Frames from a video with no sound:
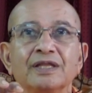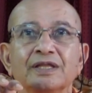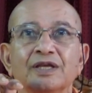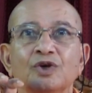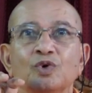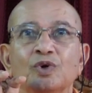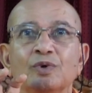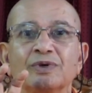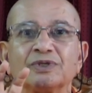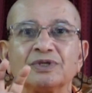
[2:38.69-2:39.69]
The
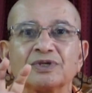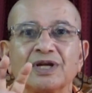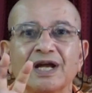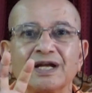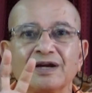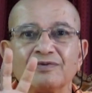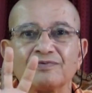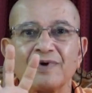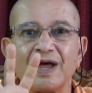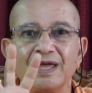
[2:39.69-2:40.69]
universe is created
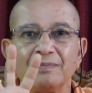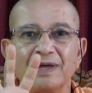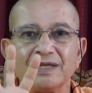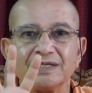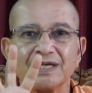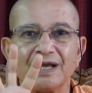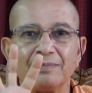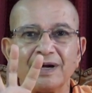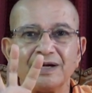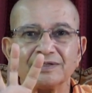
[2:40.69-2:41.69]
with 5 basic
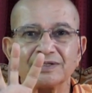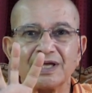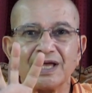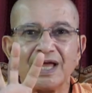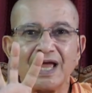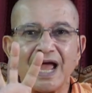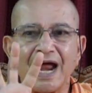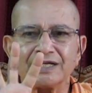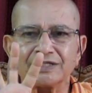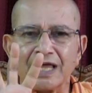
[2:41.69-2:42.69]
elements,
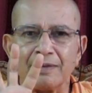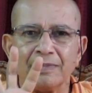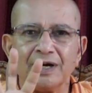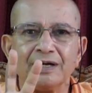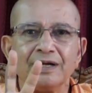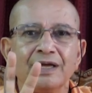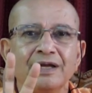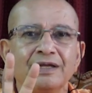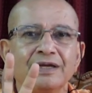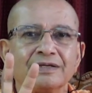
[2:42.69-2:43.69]
and
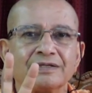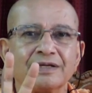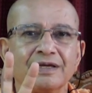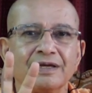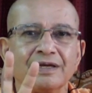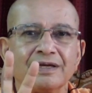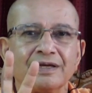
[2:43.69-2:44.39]
simultaneously